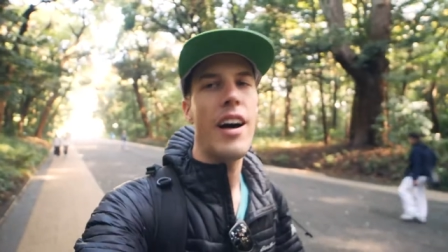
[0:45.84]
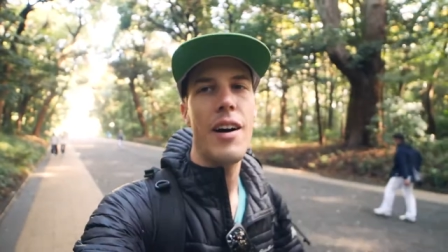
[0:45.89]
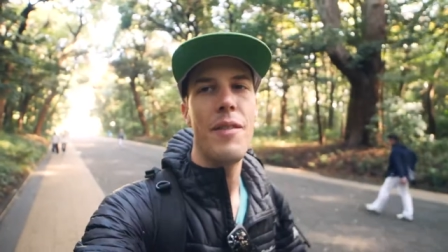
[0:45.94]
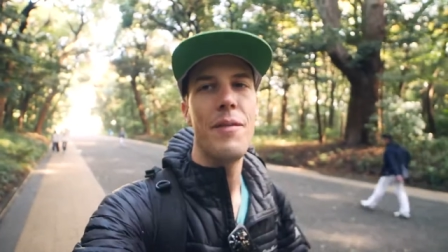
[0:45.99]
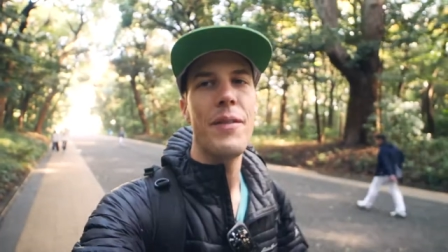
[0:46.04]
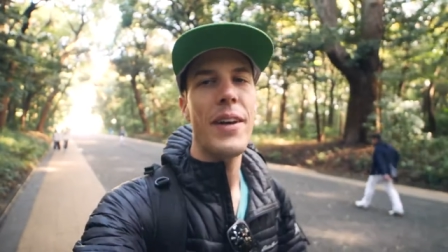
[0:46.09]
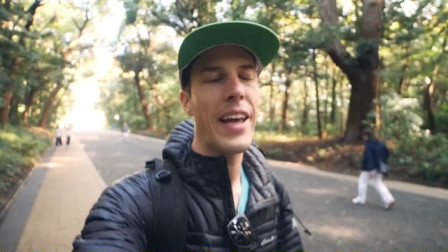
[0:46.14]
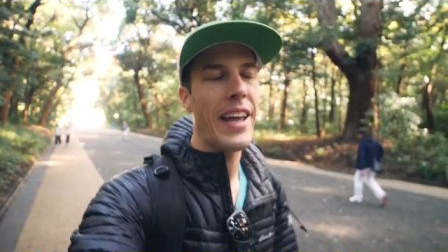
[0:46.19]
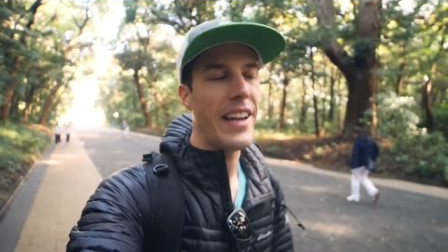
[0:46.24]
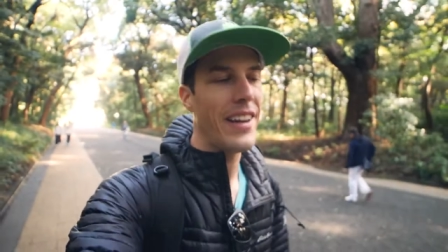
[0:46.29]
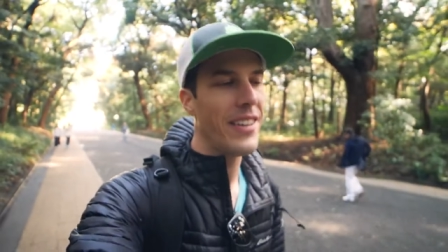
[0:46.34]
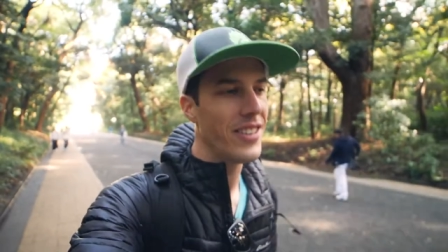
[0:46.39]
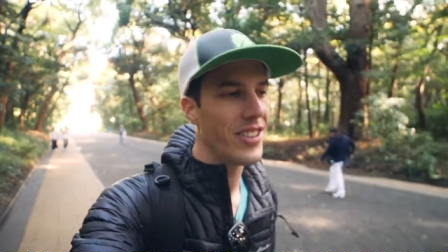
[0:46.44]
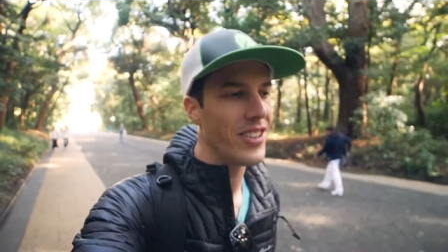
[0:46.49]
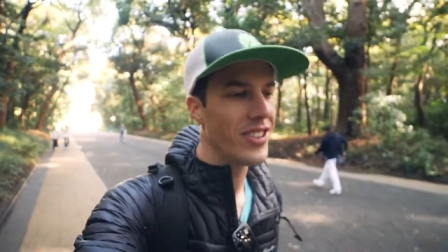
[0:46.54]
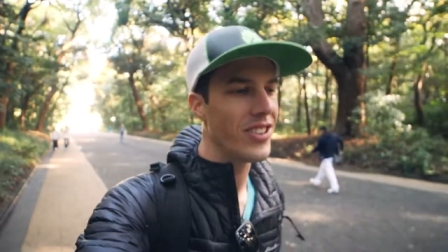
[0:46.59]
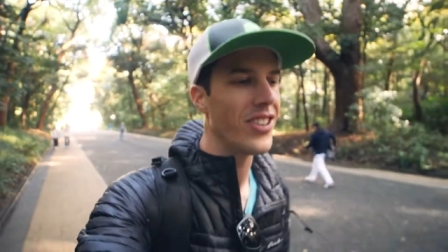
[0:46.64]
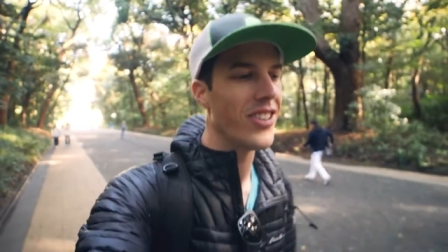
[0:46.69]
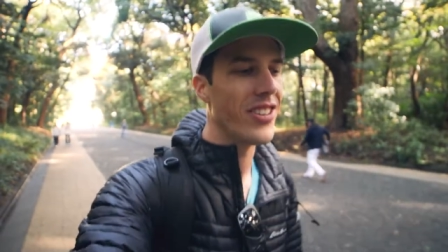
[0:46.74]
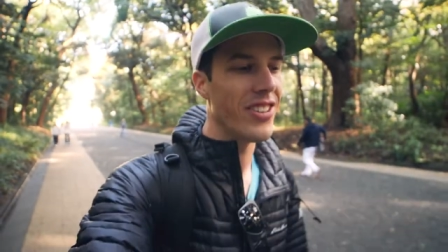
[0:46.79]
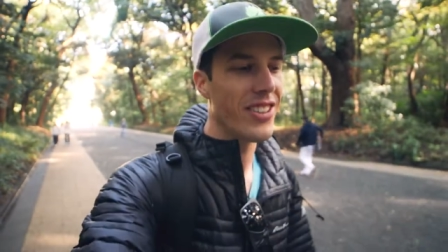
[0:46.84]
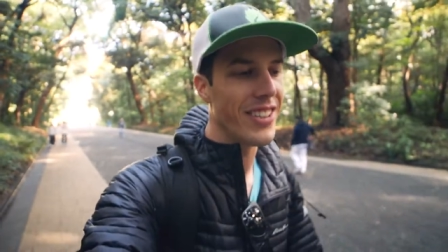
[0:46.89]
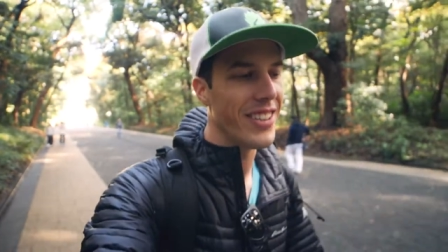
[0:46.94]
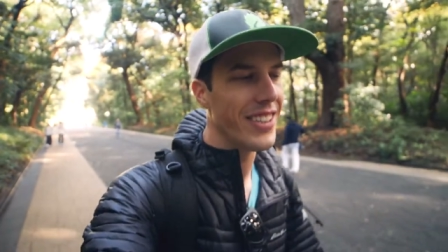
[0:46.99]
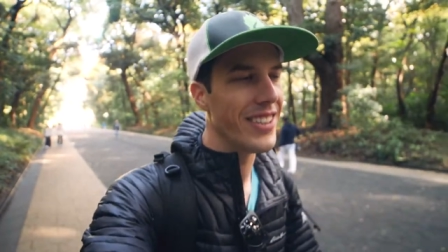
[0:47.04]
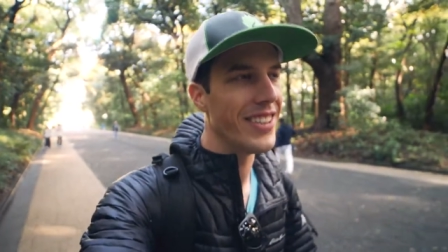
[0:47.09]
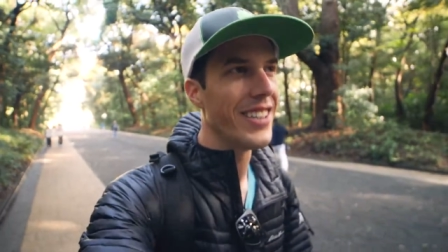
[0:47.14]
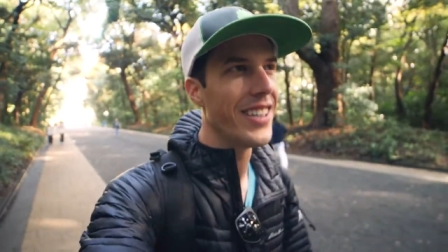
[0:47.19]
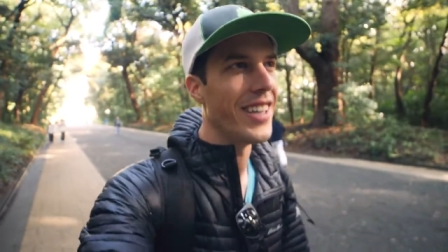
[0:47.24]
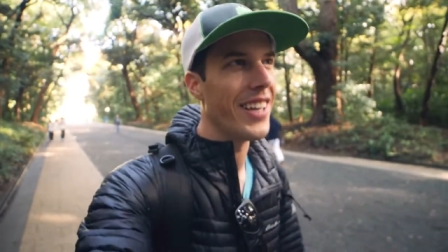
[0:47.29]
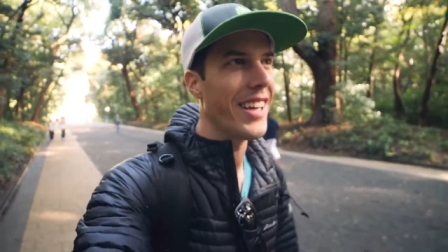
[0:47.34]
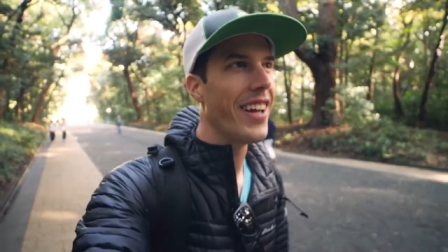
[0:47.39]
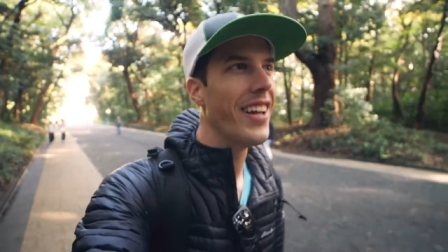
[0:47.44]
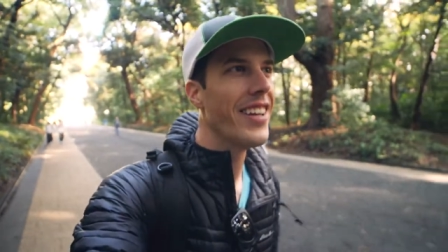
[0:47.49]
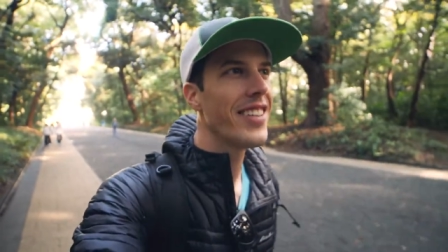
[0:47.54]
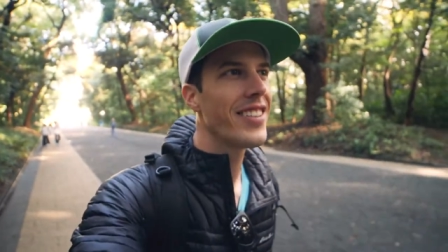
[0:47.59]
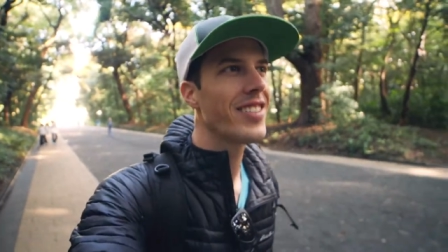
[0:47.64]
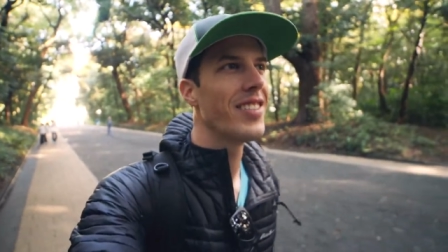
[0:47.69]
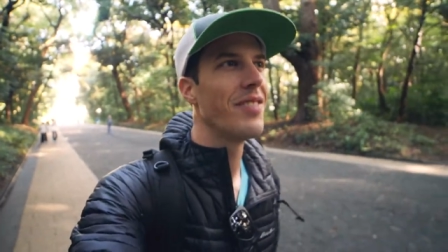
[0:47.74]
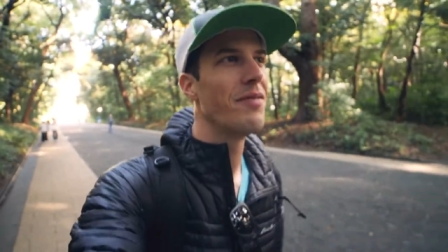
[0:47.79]
Man, it was so good to get
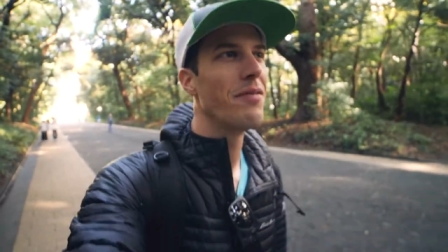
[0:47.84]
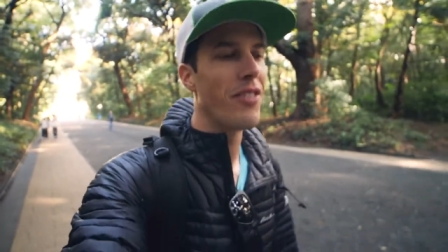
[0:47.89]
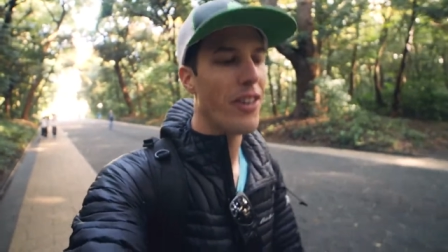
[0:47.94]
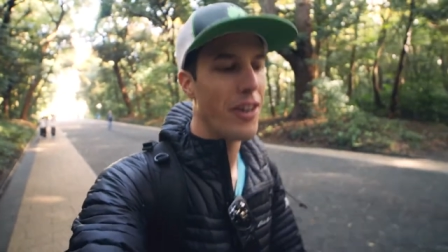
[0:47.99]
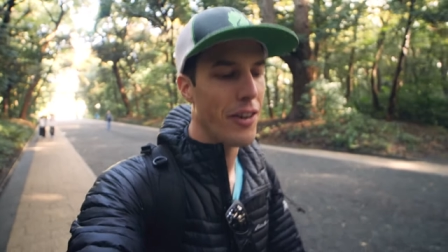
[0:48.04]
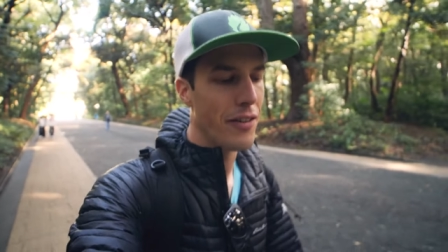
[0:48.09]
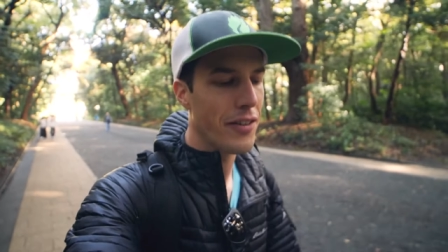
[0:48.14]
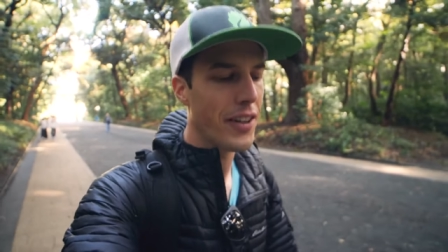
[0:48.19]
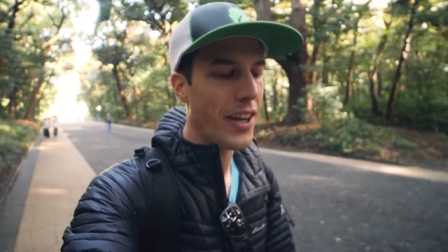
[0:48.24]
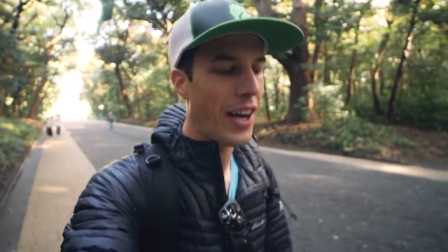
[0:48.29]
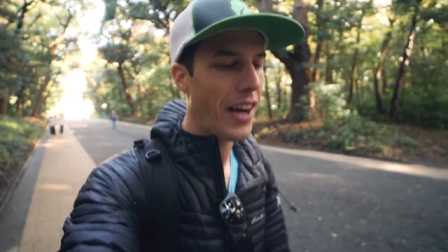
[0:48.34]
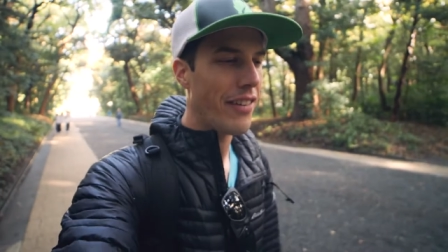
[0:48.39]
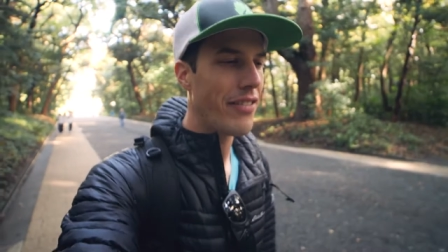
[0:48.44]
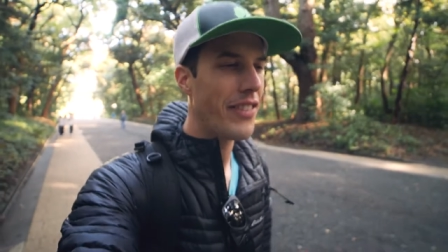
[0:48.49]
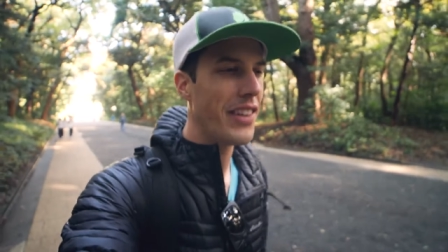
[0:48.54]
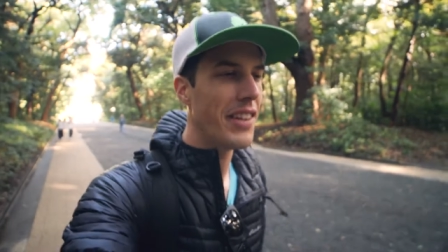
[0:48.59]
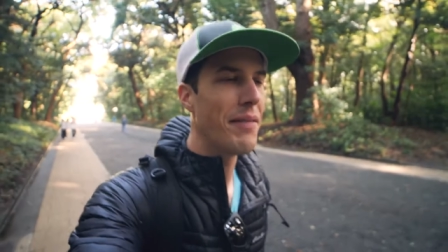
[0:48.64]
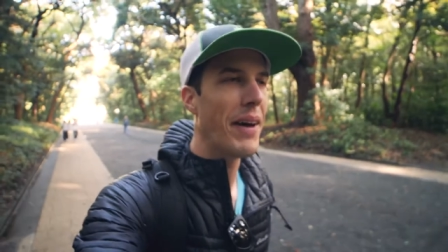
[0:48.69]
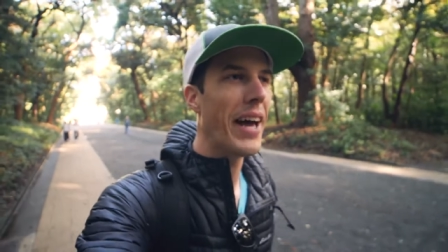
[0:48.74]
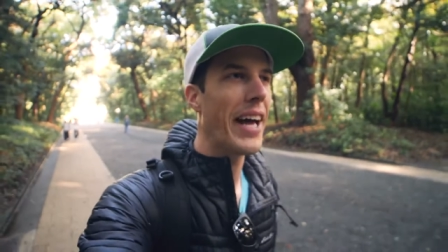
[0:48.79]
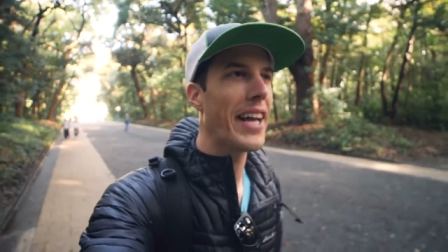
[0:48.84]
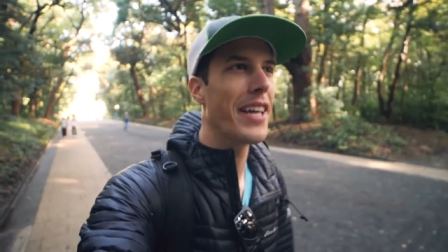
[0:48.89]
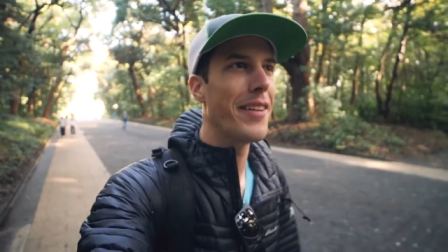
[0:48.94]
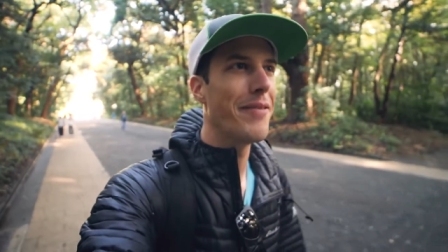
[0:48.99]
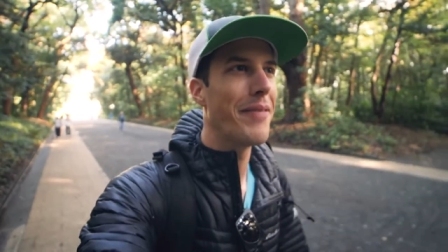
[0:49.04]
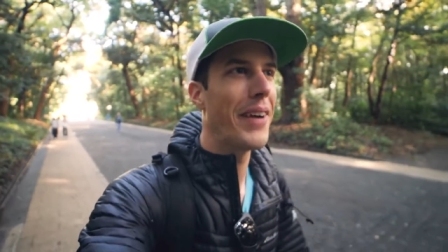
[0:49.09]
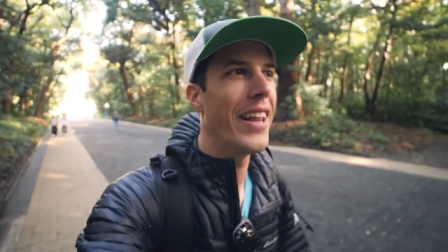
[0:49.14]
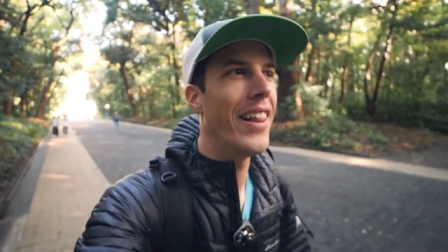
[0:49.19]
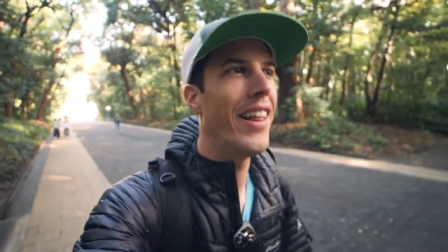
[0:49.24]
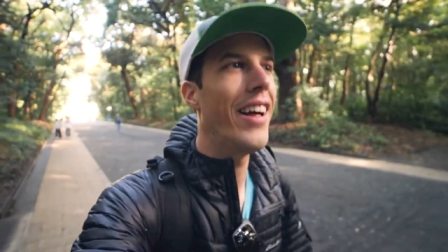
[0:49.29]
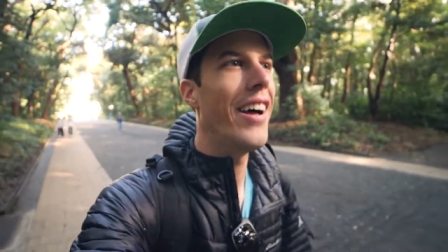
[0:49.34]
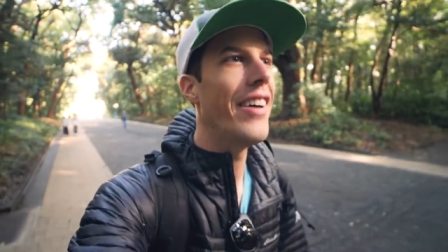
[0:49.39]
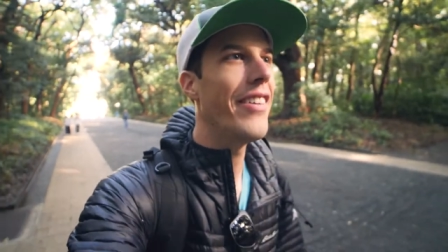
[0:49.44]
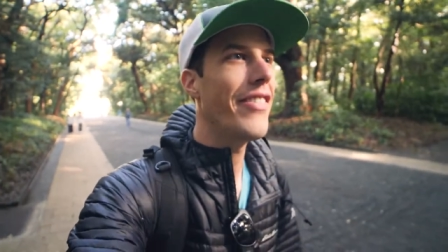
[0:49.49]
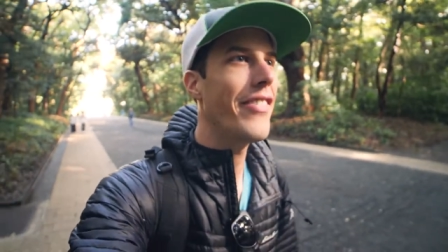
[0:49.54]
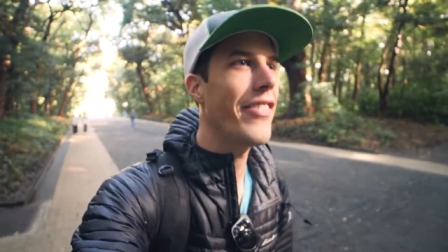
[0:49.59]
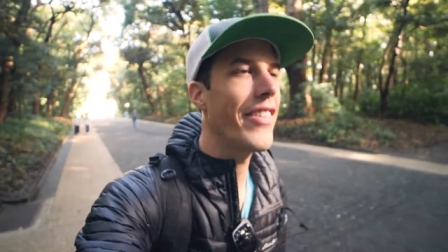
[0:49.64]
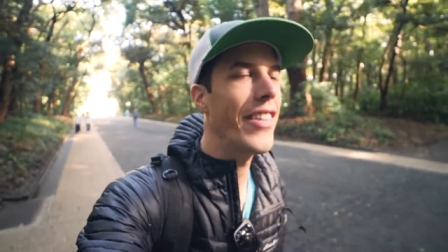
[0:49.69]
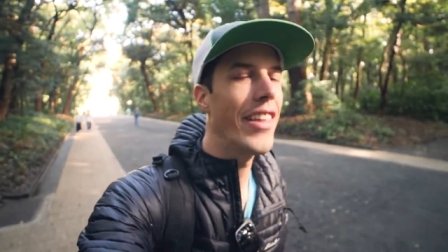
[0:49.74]
some Verve coffee back in my life.